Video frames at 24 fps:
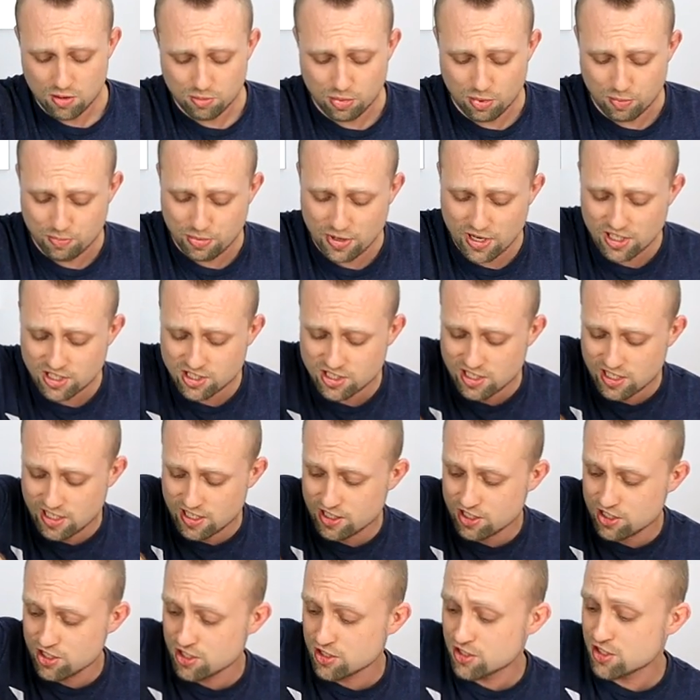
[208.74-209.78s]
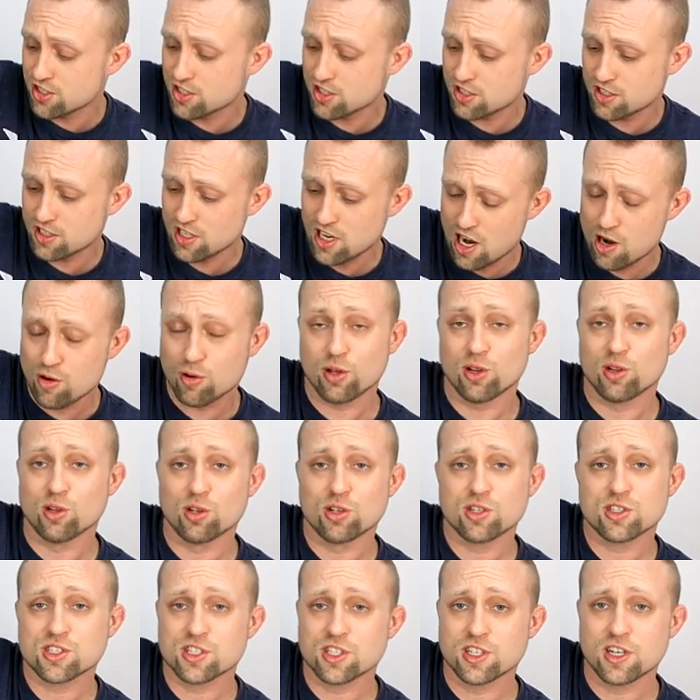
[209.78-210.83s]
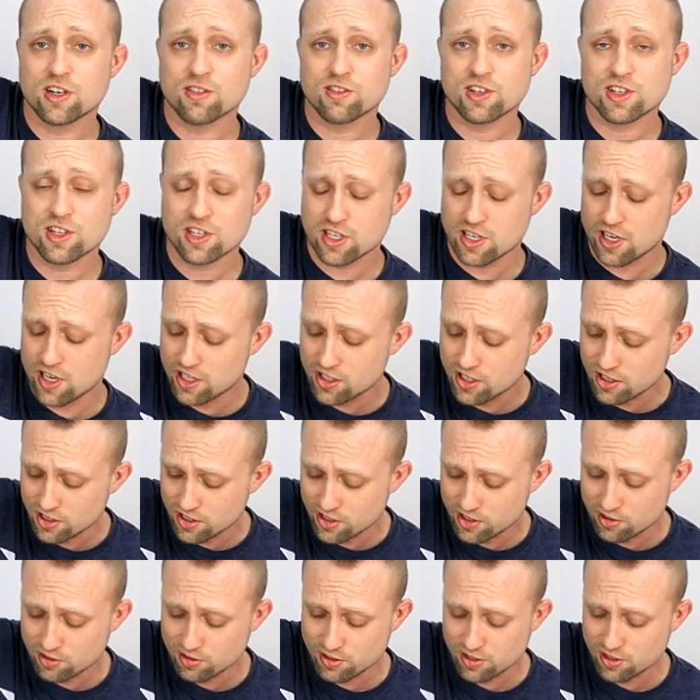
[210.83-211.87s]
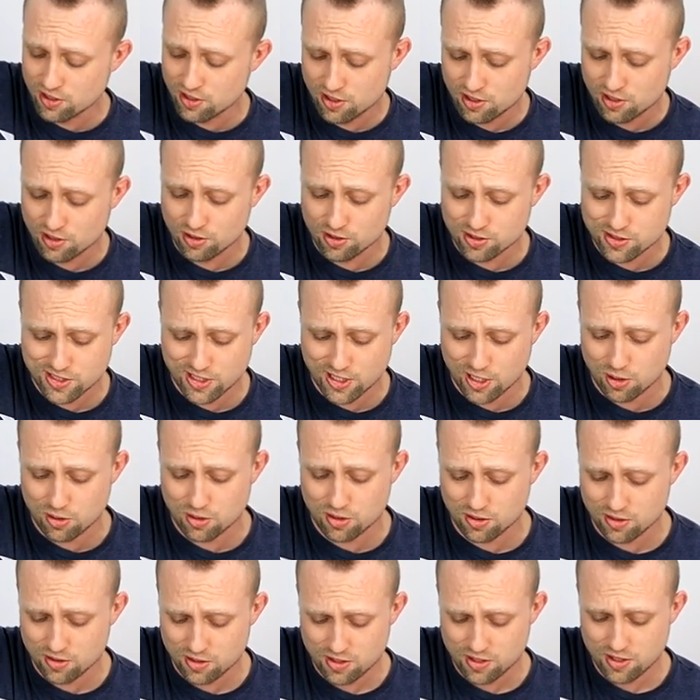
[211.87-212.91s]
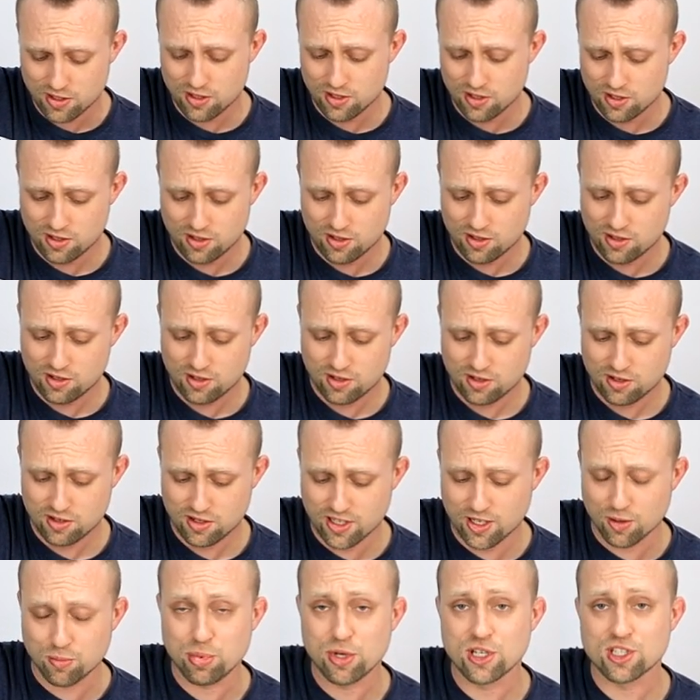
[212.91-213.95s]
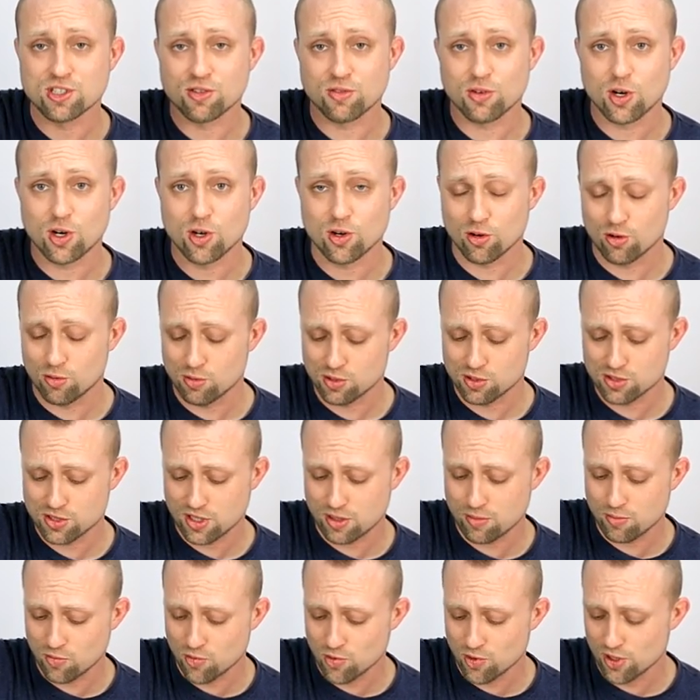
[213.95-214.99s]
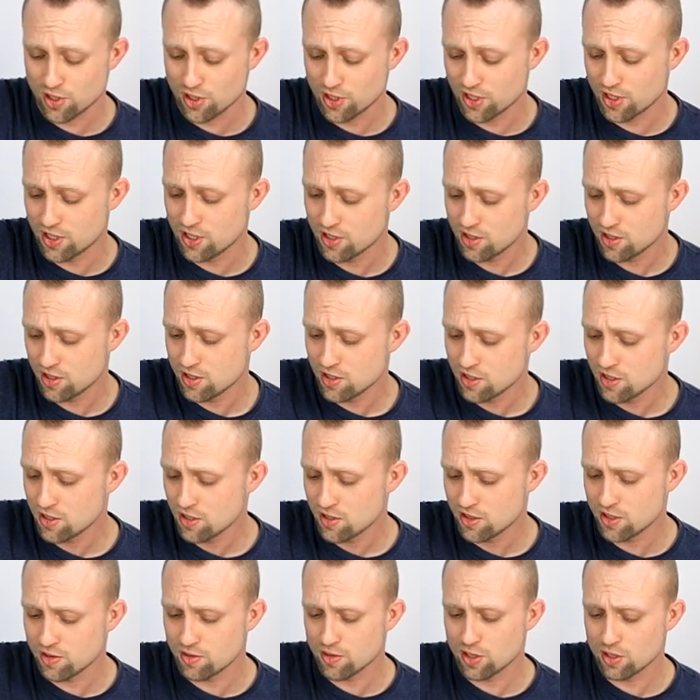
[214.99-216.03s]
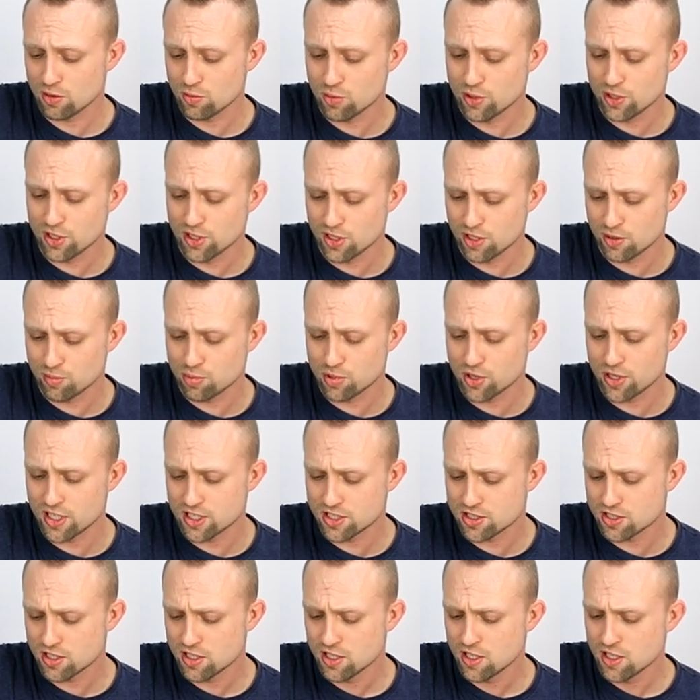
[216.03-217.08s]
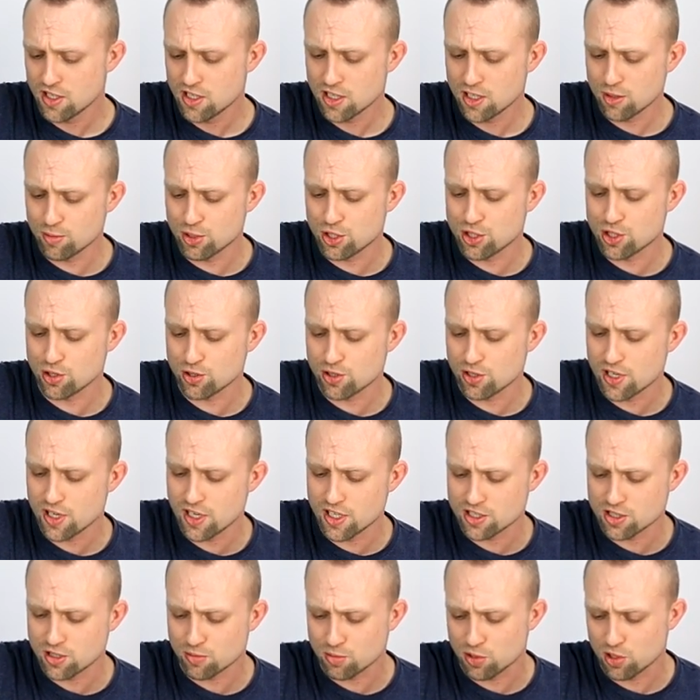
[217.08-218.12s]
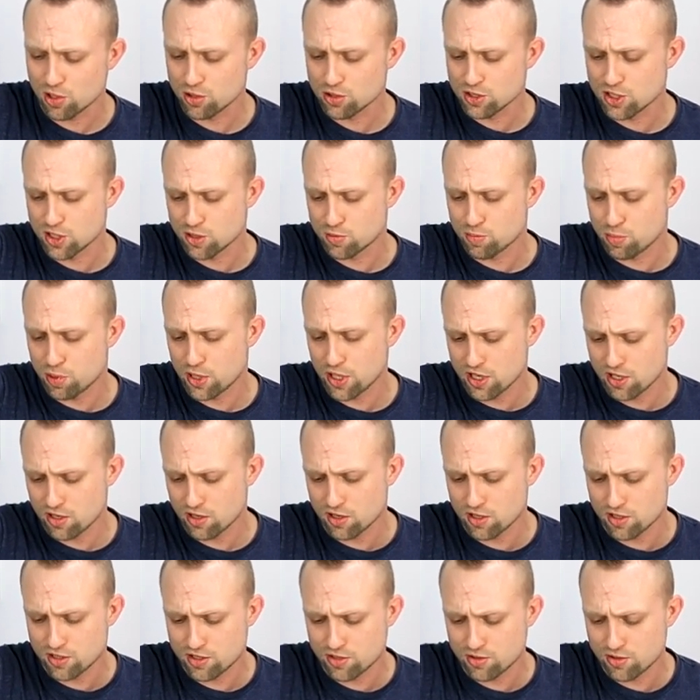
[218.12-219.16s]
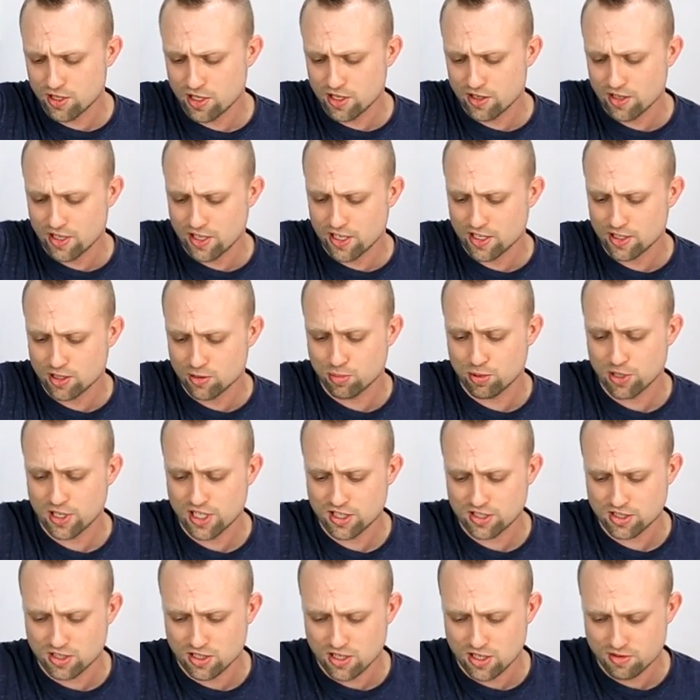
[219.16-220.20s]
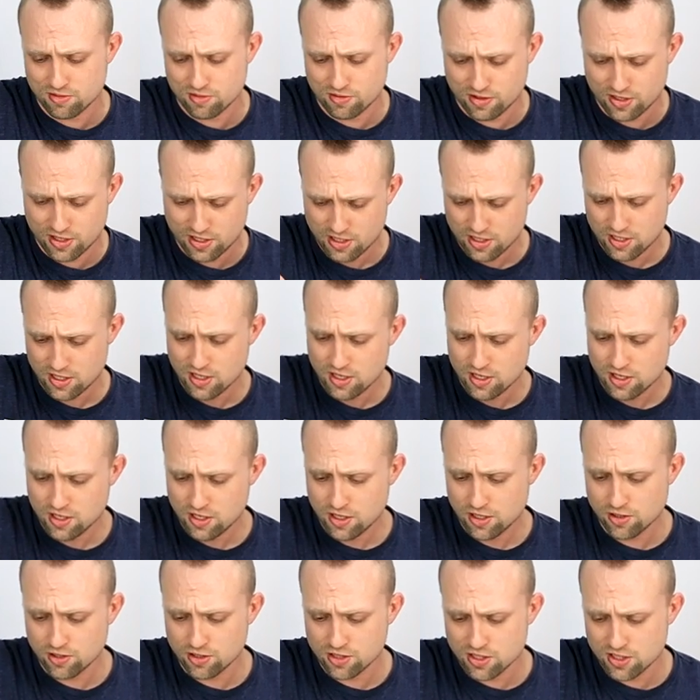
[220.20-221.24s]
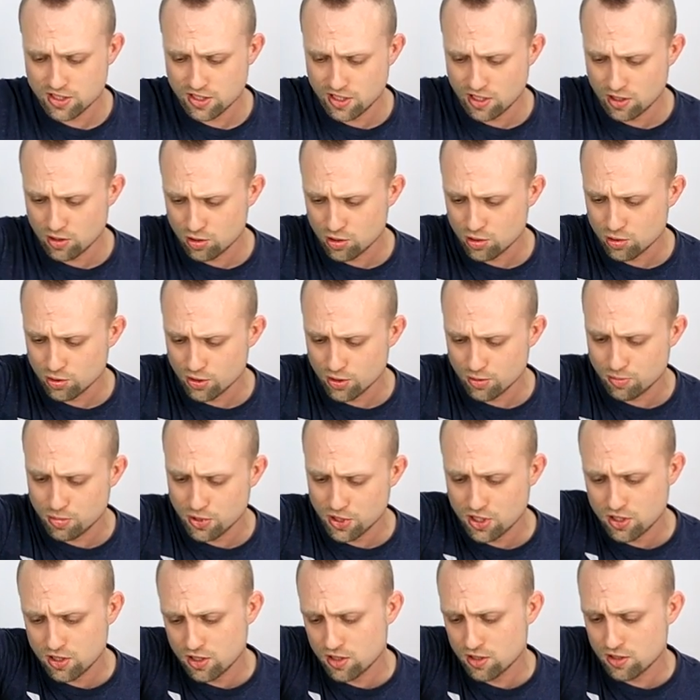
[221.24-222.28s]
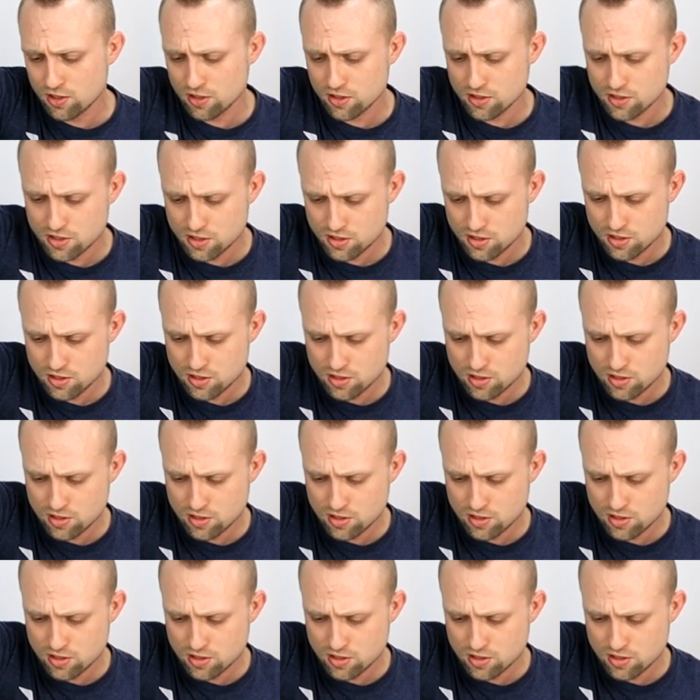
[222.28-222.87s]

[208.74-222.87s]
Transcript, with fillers: But based on just how it looks and everything, it literally looks like a like a piece of art almost. I'm really, there we go, really impressed. Let me show you guys up close this pick guard too now that I got the plastic off of it. You can see how cool the pick guard looks.